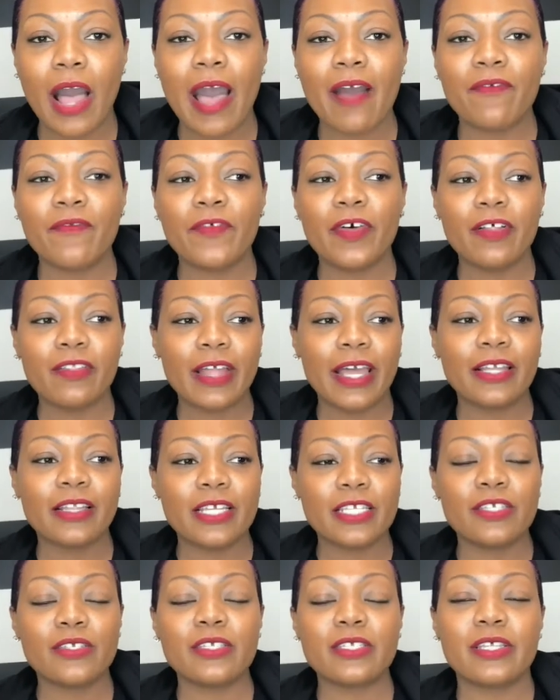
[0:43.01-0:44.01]
I felt like
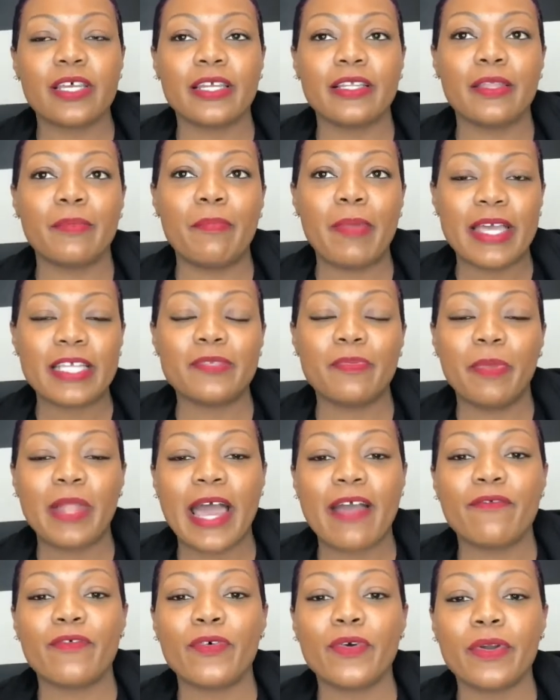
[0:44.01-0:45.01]
this is like the best
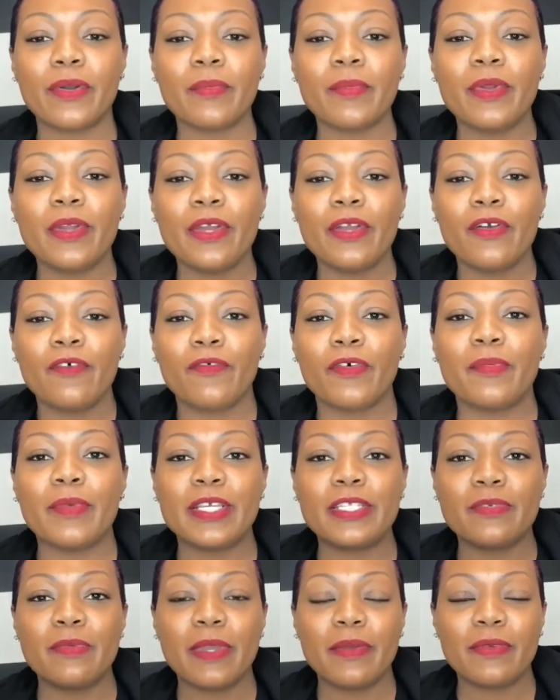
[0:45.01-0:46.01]
platform for me
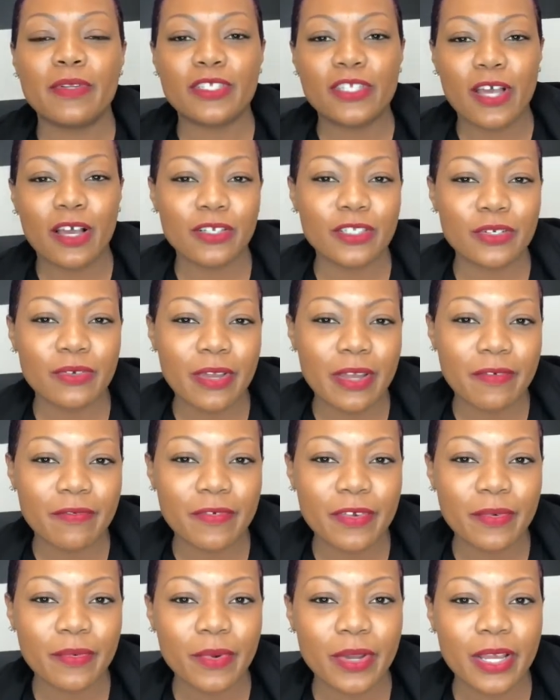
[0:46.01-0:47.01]
to be able to talk to
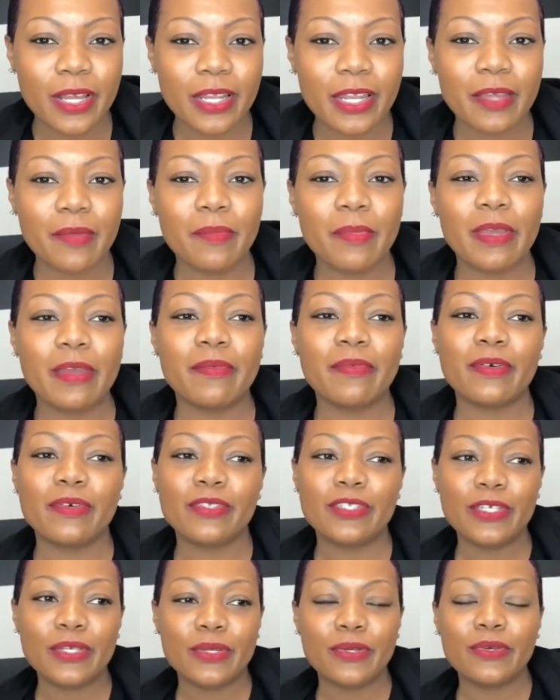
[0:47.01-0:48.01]
everyone and be able
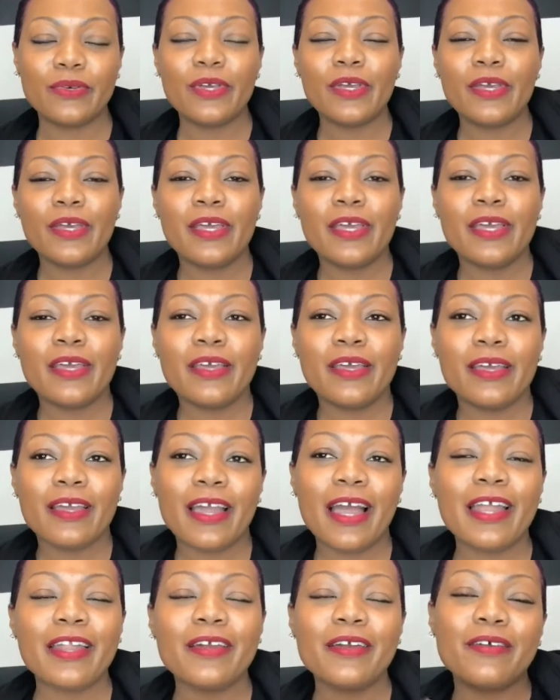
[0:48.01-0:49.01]
to
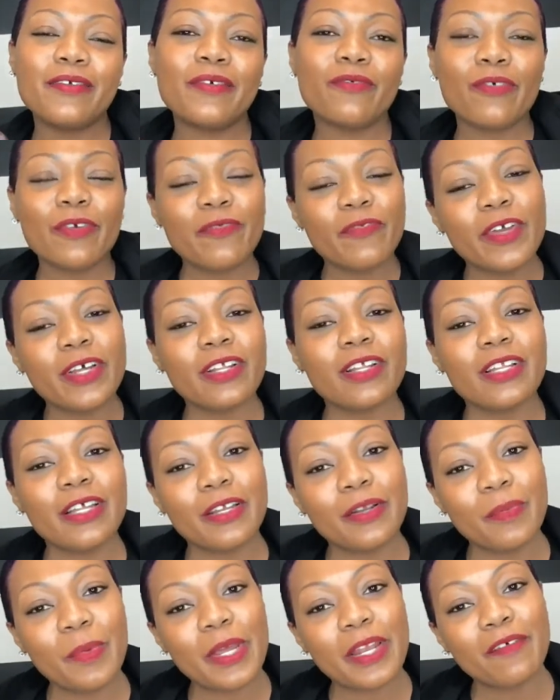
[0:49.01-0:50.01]
kind of reveal a
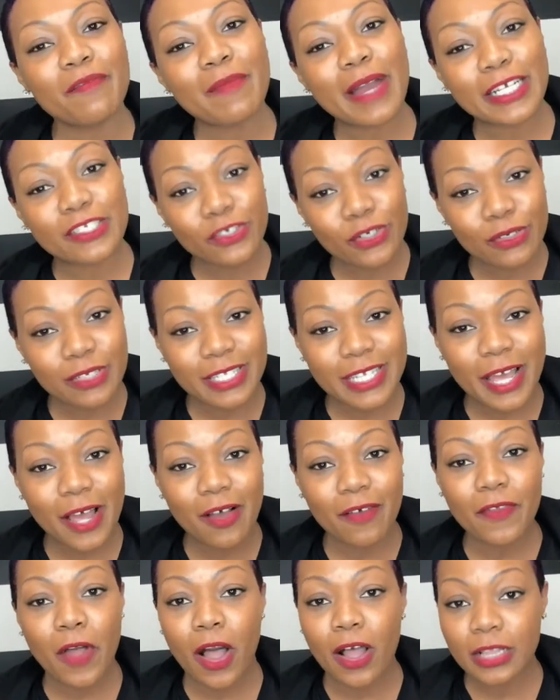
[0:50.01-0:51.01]
little bit of my true
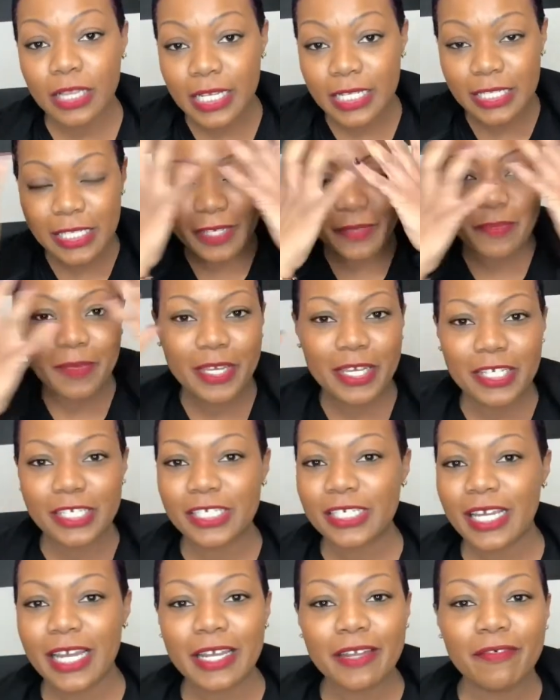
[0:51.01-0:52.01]
self, authentic me,
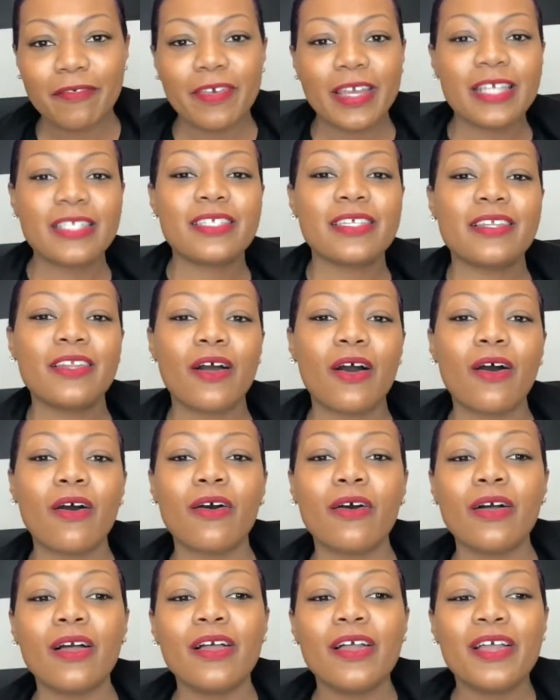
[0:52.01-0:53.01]
shiny face and
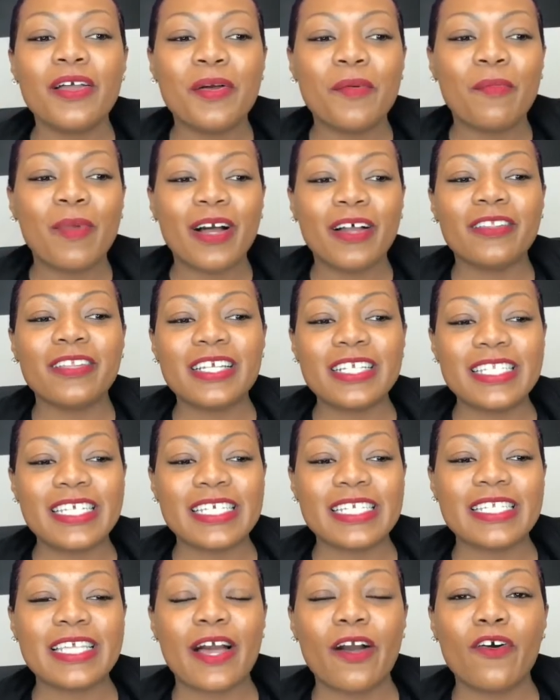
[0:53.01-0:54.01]
all, my
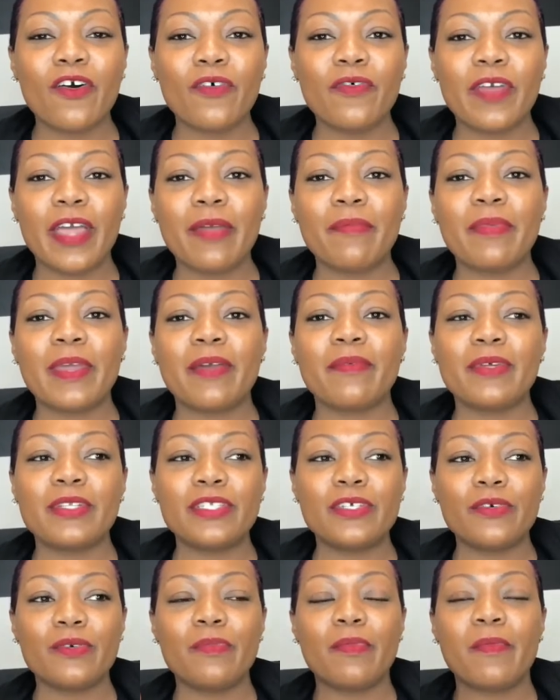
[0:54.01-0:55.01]
authentic self, and be able
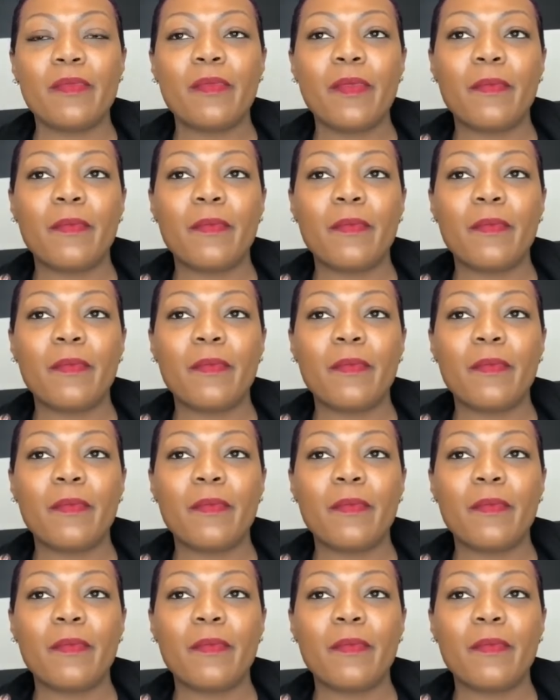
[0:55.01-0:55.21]
to